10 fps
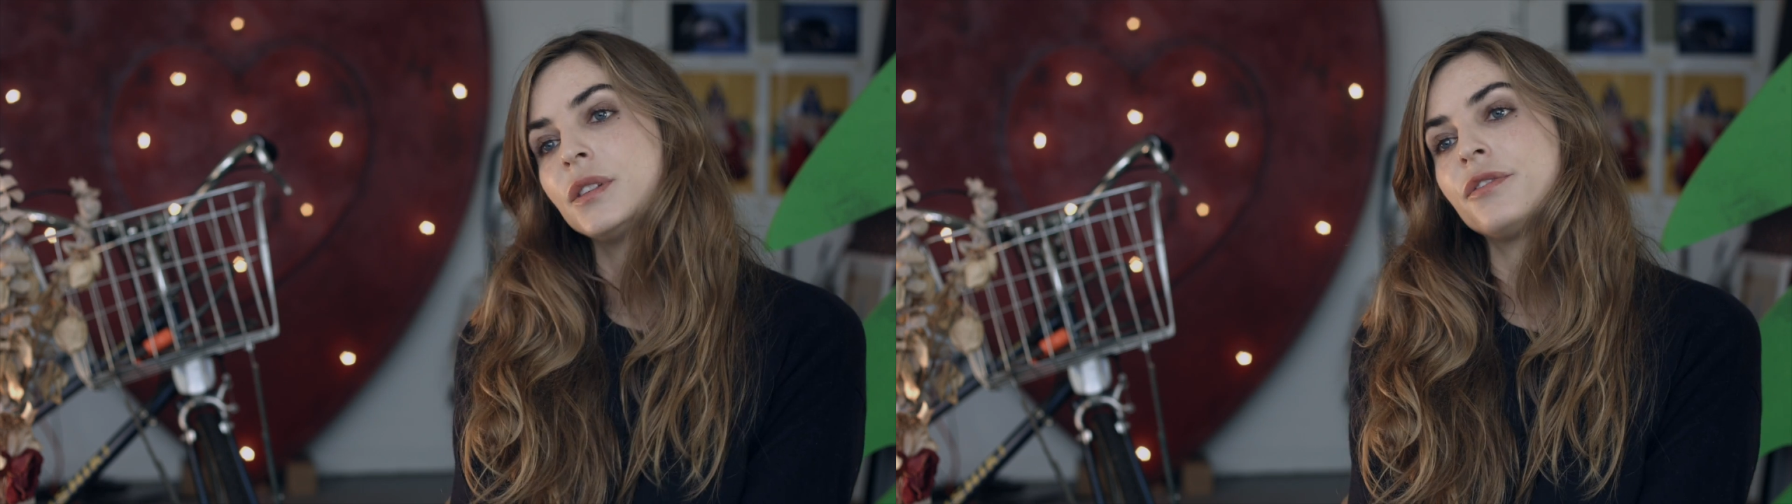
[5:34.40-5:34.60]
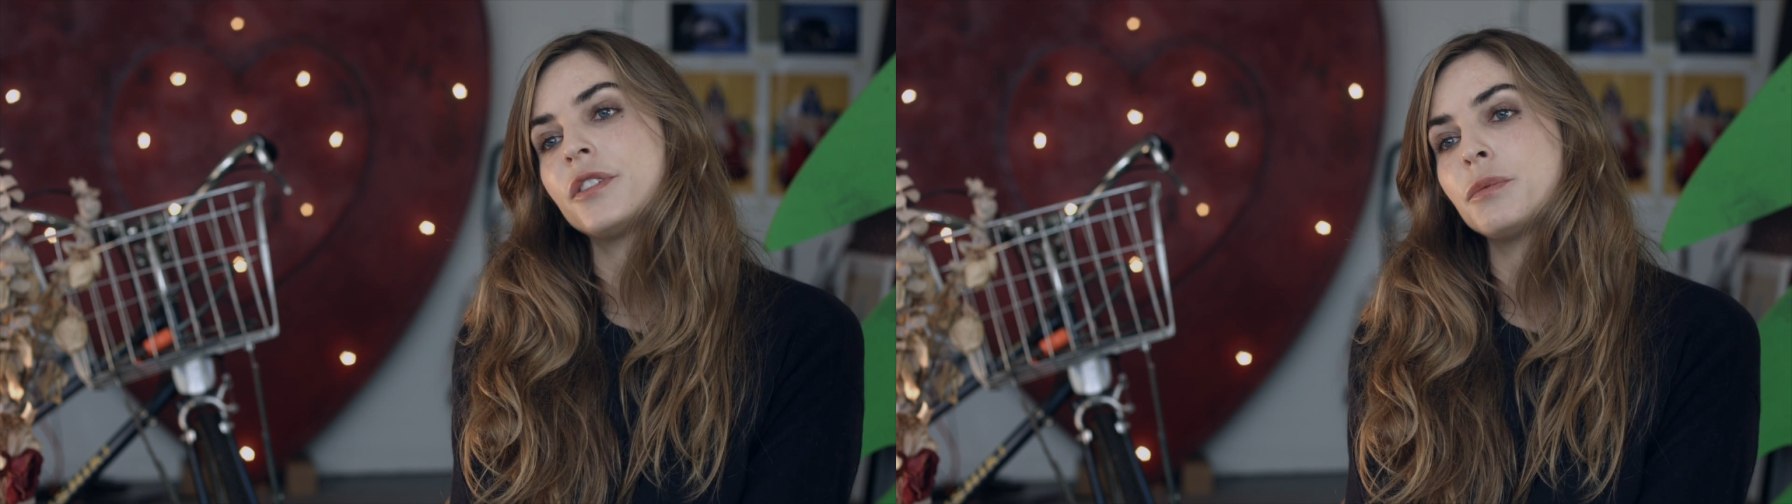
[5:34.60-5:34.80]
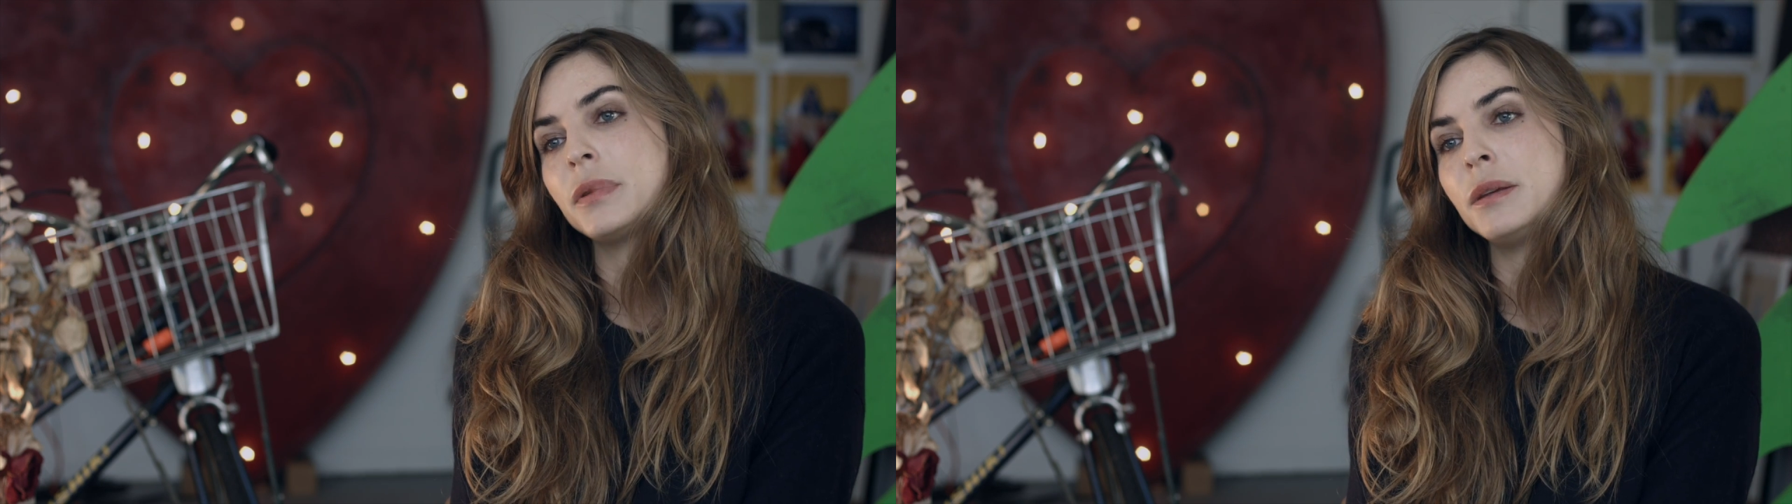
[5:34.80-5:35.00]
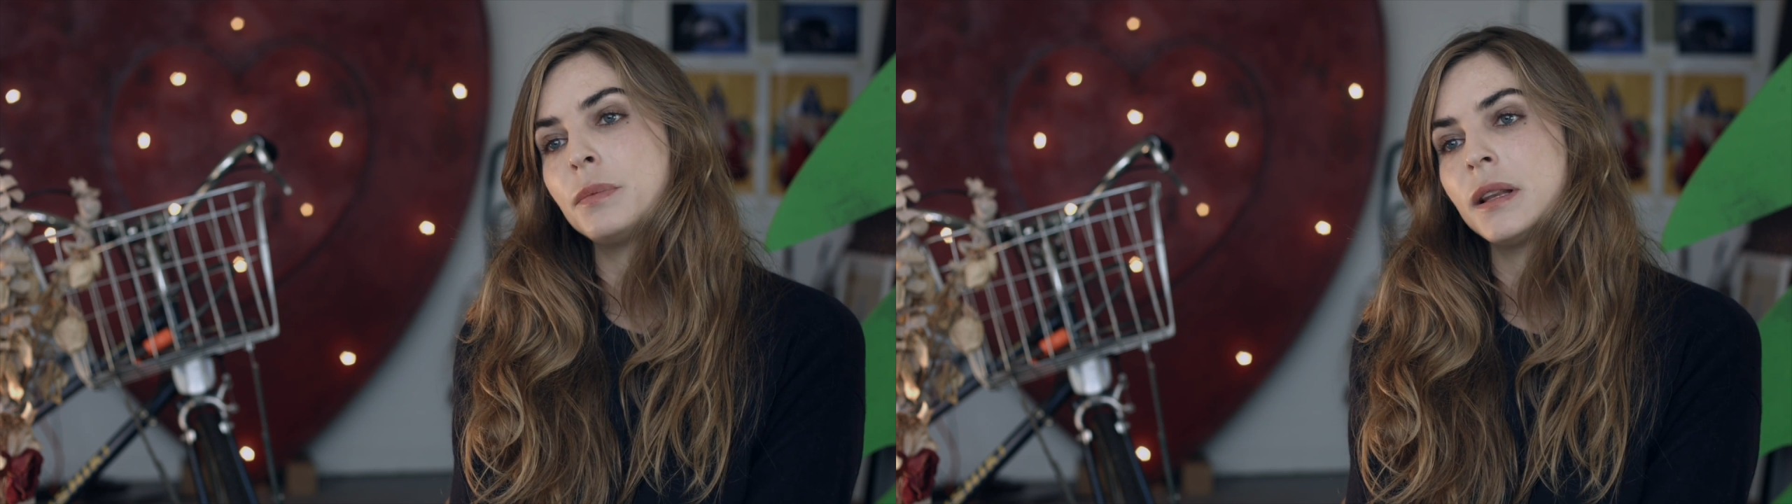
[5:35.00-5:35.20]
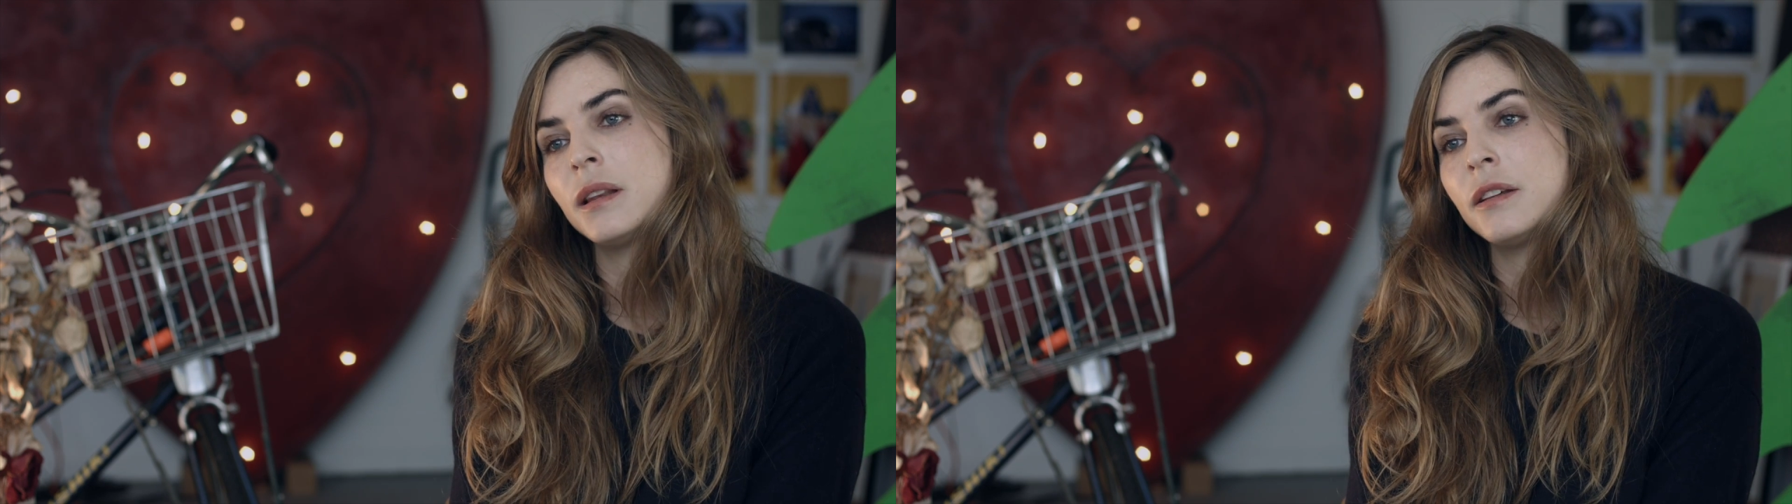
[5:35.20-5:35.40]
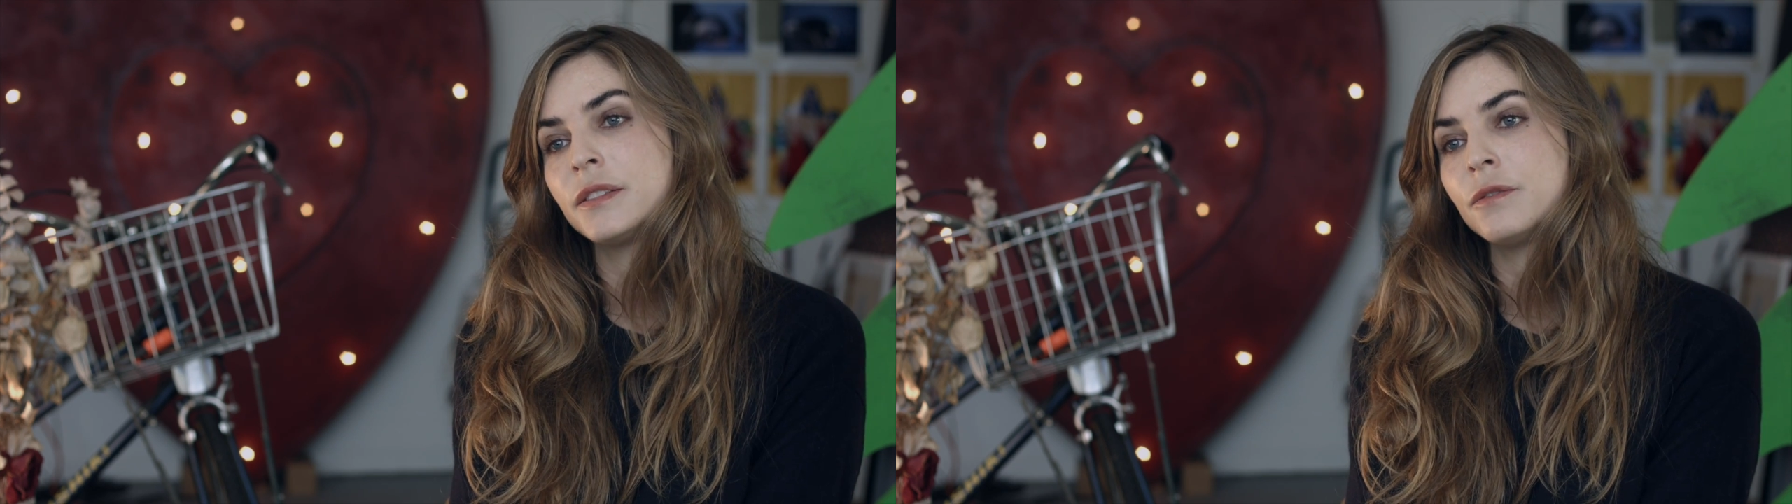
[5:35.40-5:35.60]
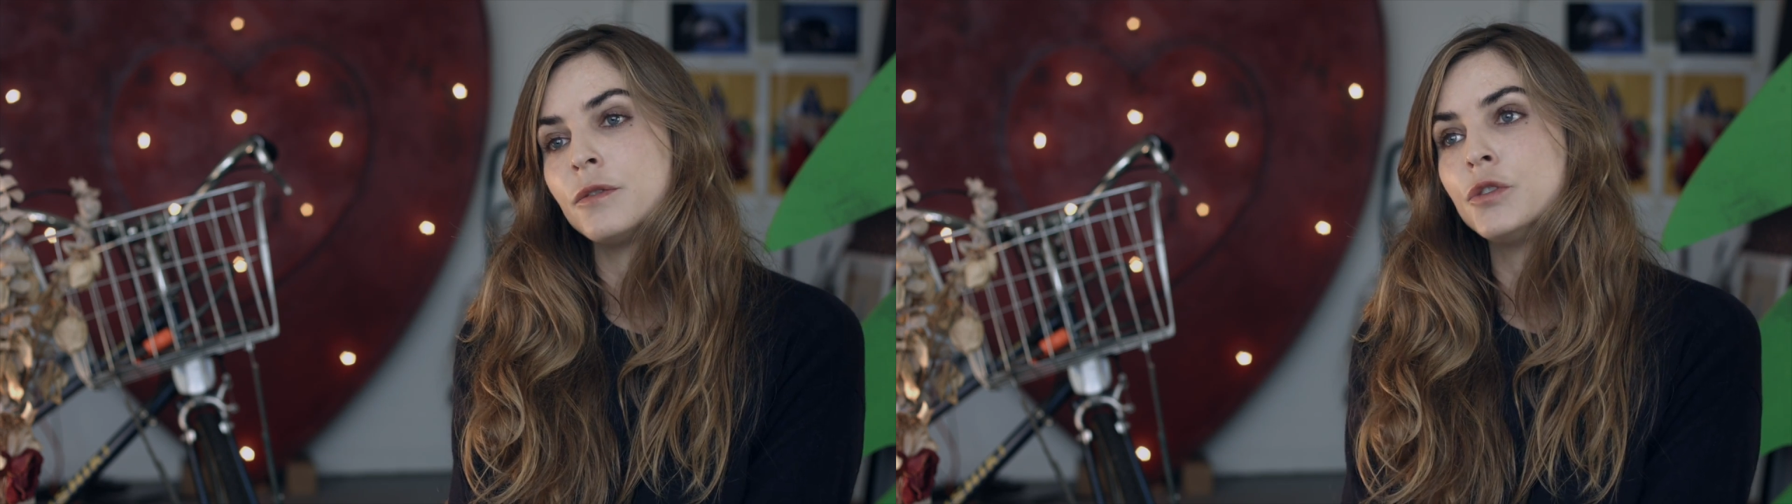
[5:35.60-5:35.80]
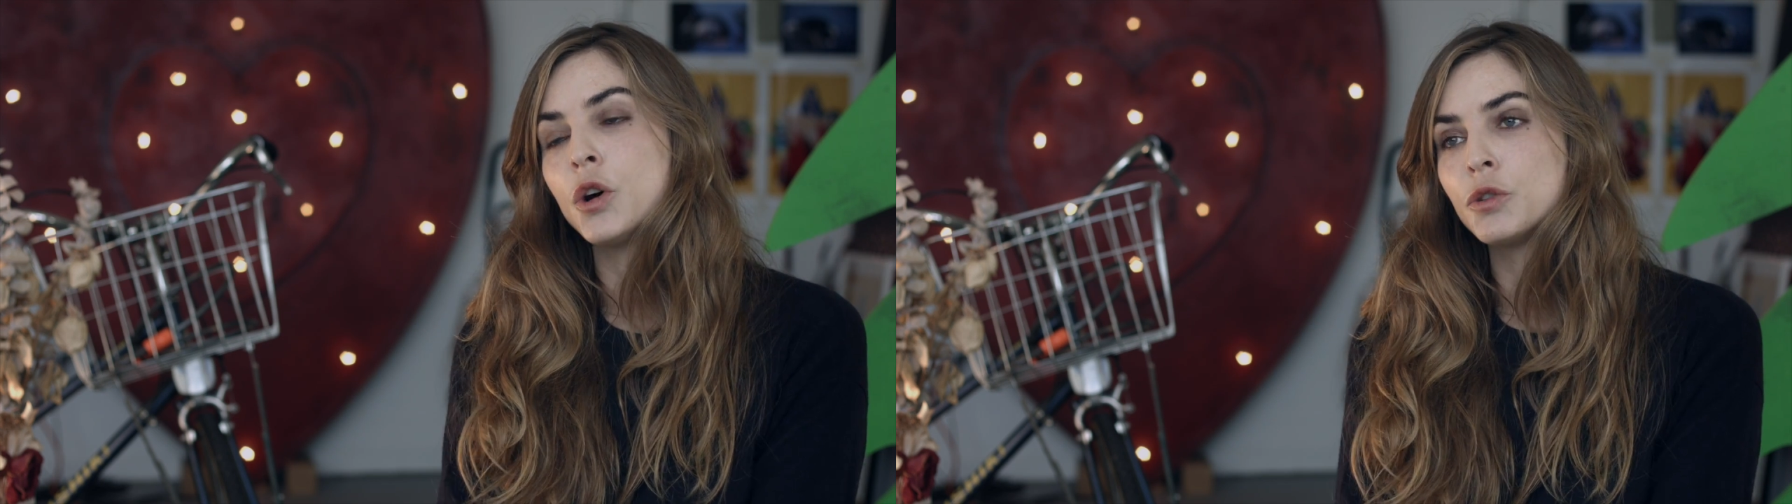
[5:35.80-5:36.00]
different people,
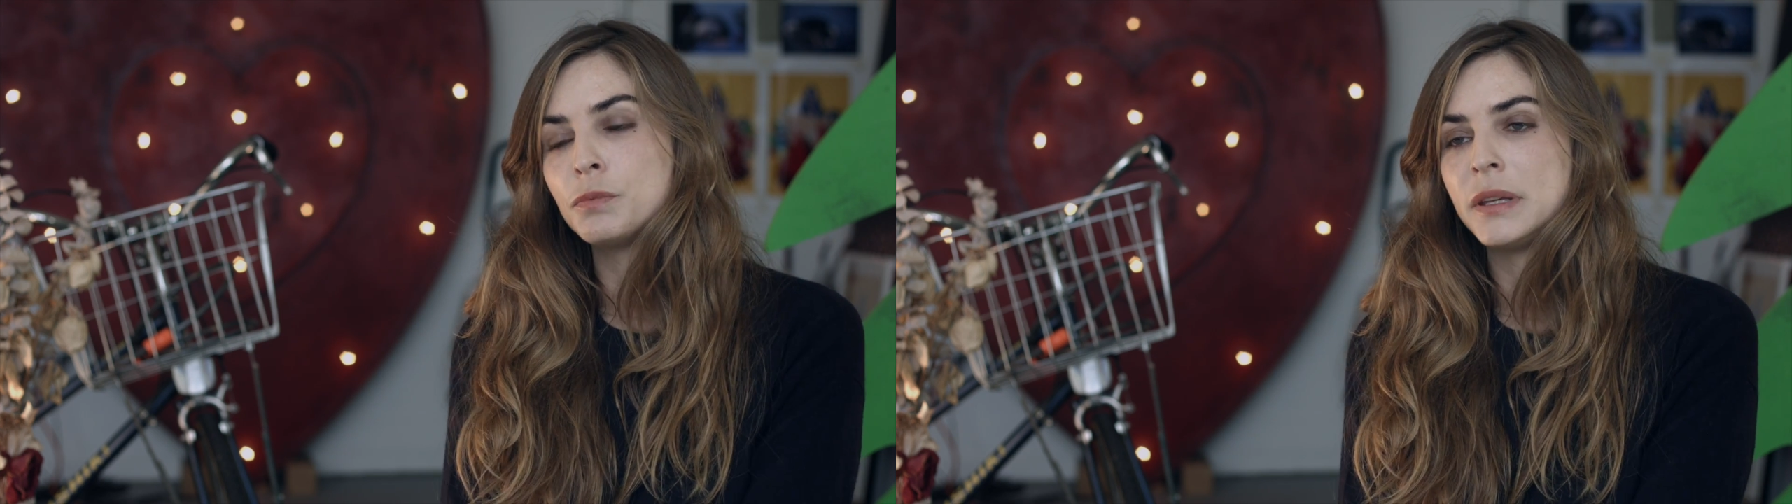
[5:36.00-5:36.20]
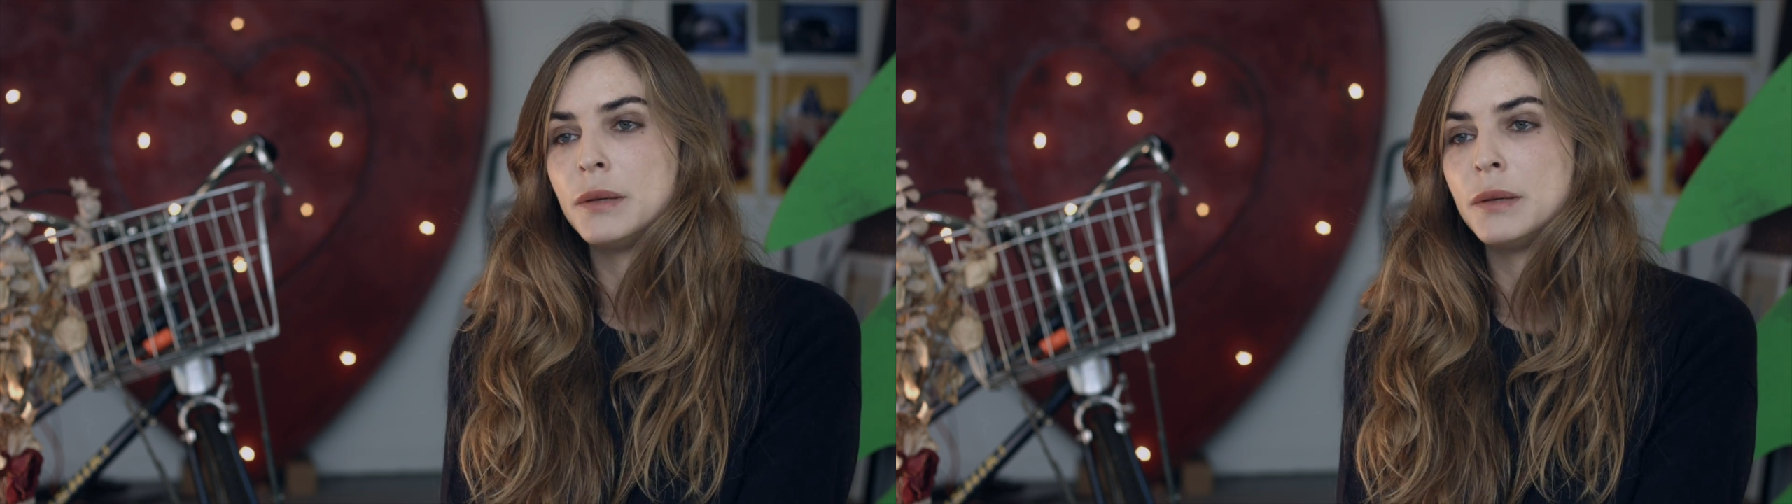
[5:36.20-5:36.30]
known